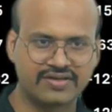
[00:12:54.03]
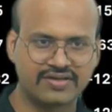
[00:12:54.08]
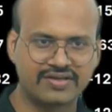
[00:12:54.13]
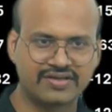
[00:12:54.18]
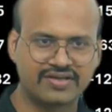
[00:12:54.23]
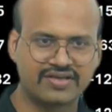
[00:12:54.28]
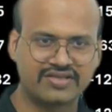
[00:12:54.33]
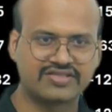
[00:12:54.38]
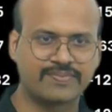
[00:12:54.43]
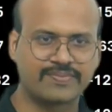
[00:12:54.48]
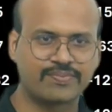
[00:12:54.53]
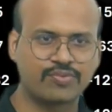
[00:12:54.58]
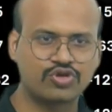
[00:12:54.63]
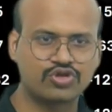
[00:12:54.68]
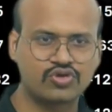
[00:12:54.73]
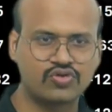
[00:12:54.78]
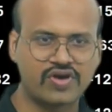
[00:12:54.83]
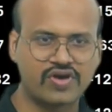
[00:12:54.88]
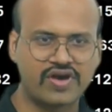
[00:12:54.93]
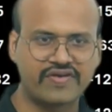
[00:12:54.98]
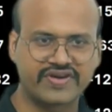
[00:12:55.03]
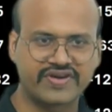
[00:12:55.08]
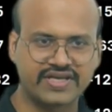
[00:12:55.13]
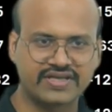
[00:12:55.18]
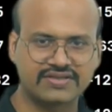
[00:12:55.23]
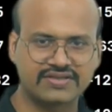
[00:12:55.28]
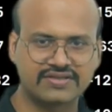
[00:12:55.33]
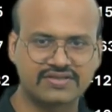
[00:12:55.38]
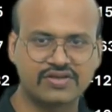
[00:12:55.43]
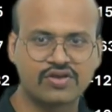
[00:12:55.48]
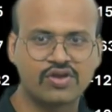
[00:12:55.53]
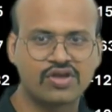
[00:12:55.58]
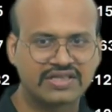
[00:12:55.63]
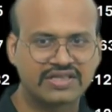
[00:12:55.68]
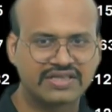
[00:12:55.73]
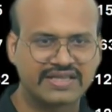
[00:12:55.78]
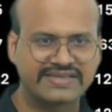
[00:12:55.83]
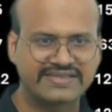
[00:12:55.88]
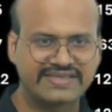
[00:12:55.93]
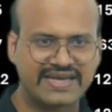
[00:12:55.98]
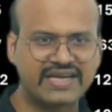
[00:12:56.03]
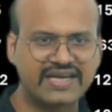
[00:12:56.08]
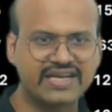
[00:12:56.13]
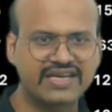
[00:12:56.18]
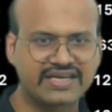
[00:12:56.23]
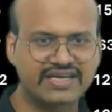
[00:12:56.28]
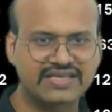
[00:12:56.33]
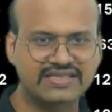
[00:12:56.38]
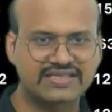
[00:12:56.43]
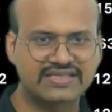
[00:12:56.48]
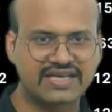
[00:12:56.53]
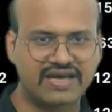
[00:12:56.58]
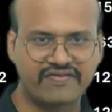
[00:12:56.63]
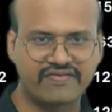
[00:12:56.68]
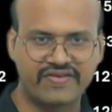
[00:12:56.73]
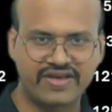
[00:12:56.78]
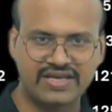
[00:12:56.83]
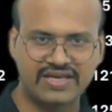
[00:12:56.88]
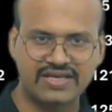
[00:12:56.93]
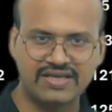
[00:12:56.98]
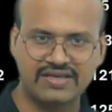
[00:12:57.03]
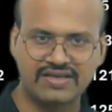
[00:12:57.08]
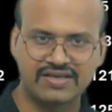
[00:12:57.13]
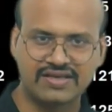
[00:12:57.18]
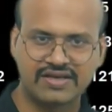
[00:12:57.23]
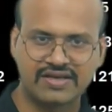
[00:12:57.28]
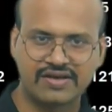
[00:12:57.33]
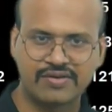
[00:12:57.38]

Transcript: is supposed to have rings. The Saturn rings are very